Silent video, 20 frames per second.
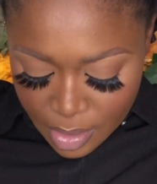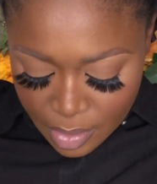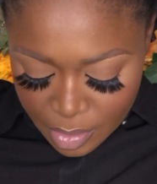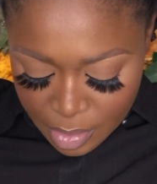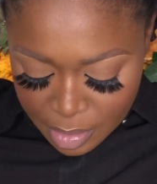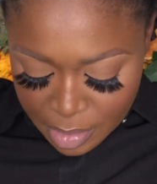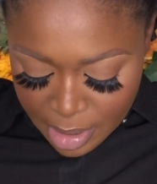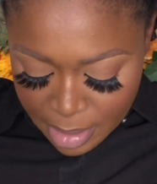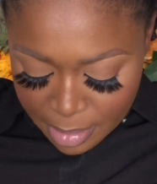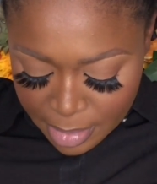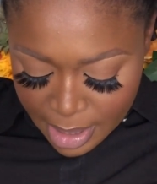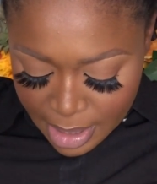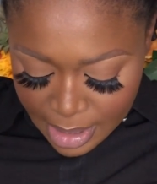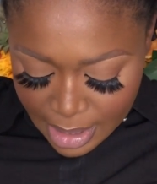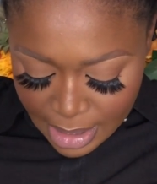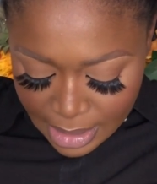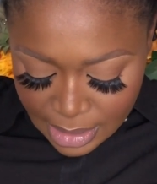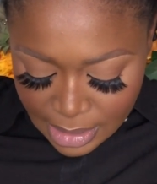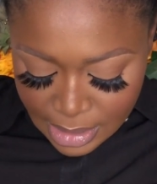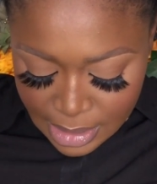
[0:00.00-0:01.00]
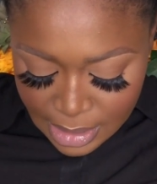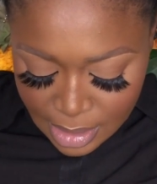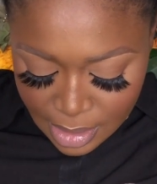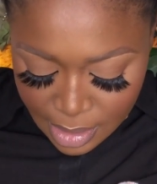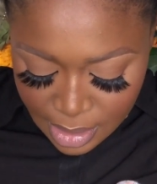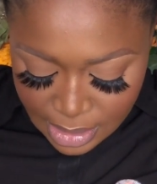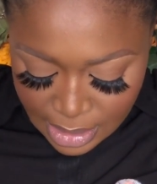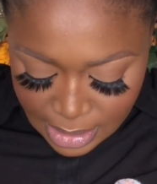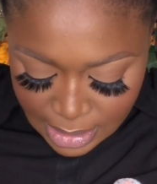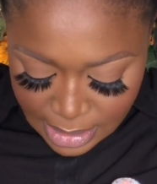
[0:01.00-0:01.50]
Remember that the
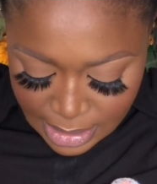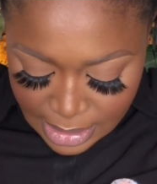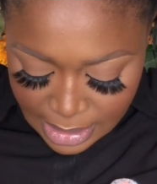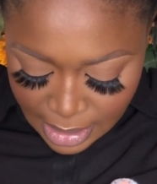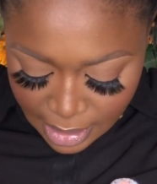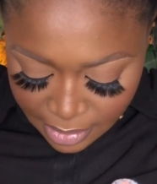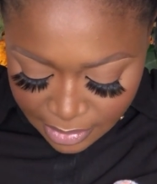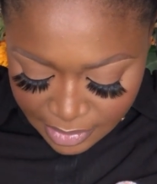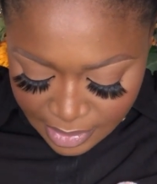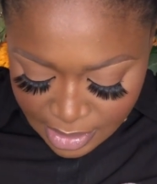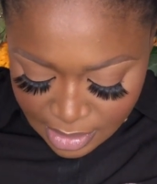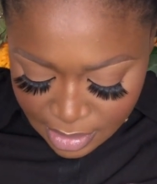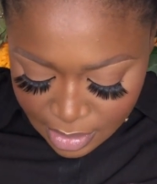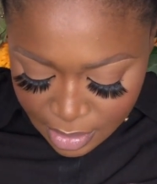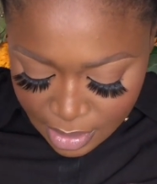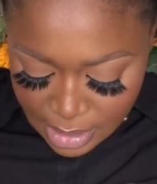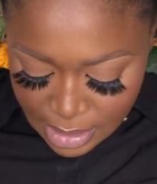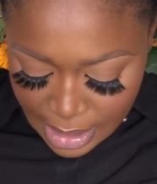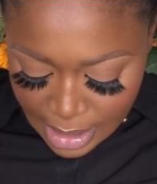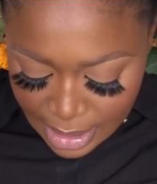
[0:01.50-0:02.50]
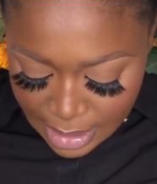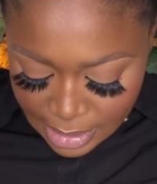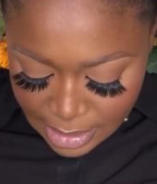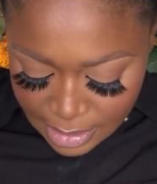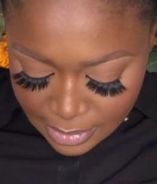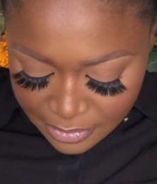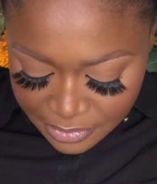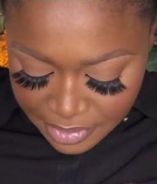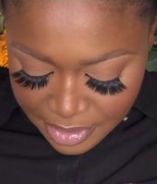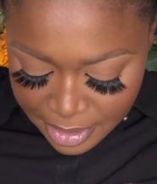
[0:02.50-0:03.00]
cotton scarf is not
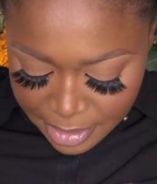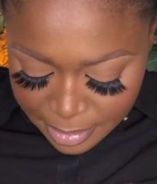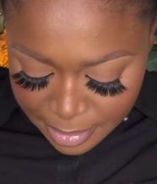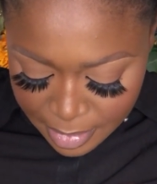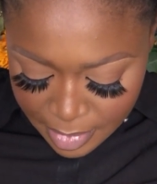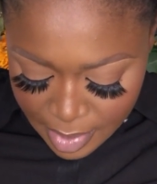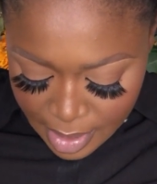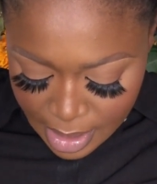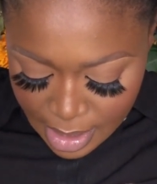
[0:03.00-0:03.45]
as firm